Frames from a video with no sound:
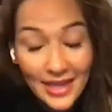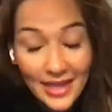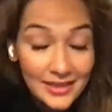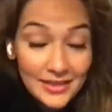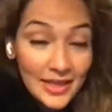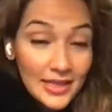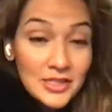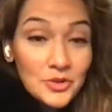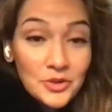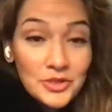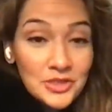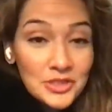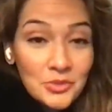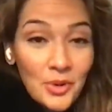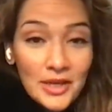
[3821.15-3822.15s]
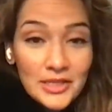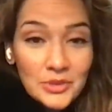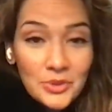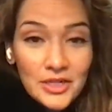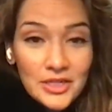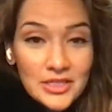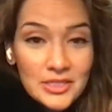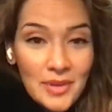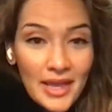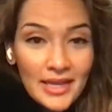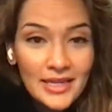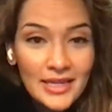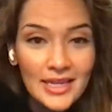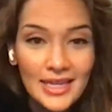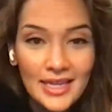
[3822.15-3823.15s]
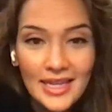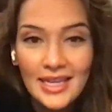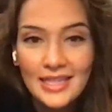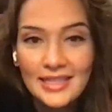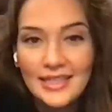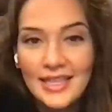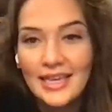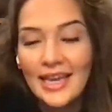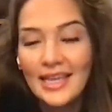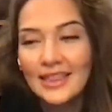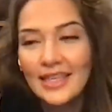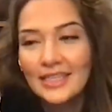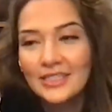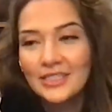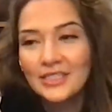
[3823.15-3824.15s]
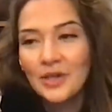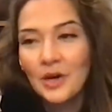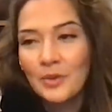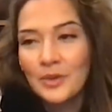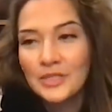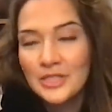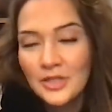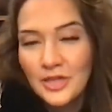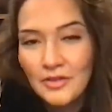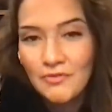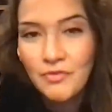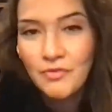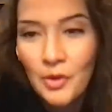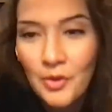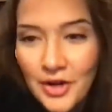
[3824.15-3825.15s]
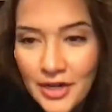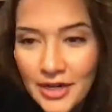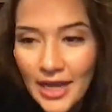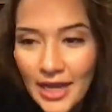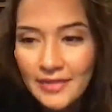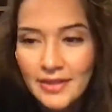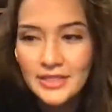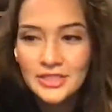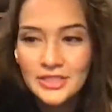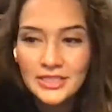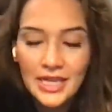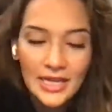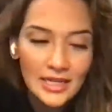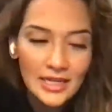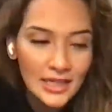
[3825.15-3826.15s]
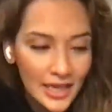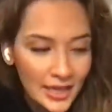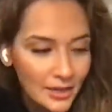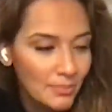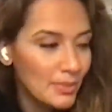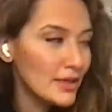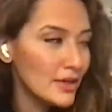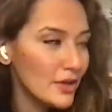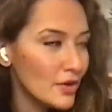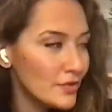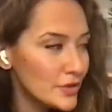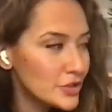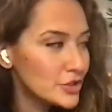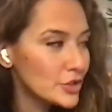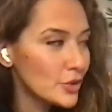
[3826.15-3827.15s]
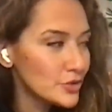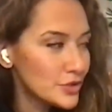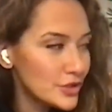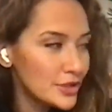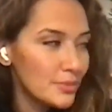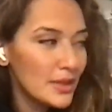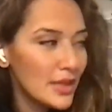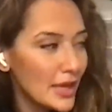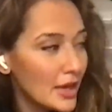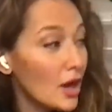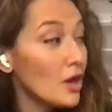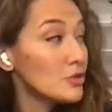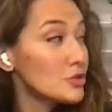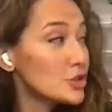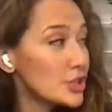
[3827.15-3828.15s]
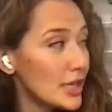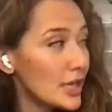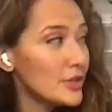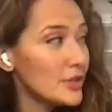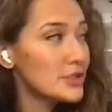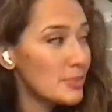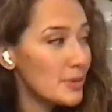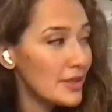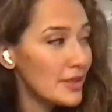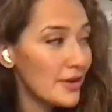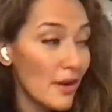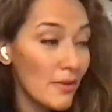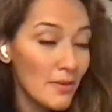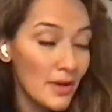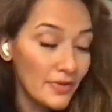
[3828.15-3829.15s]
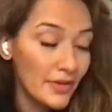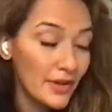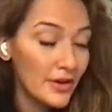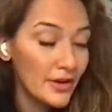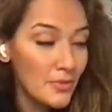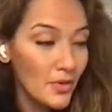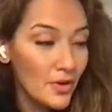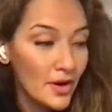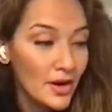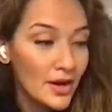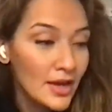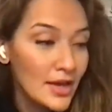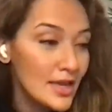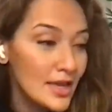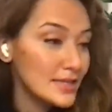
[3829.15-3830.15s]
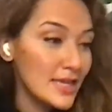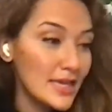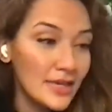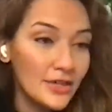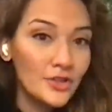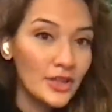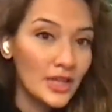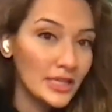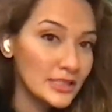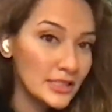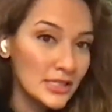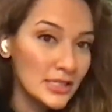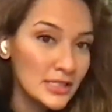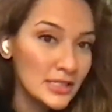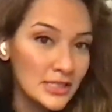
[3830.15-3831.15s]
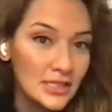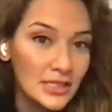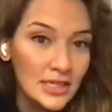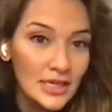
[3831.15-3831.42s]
that that those are some wise words, man. Yeah. Like I think just always looking forward and then just kind of like peeking over your shoulder to be like, "Oh shit, I used to be there. I'm not there anymore." Taking your lessons,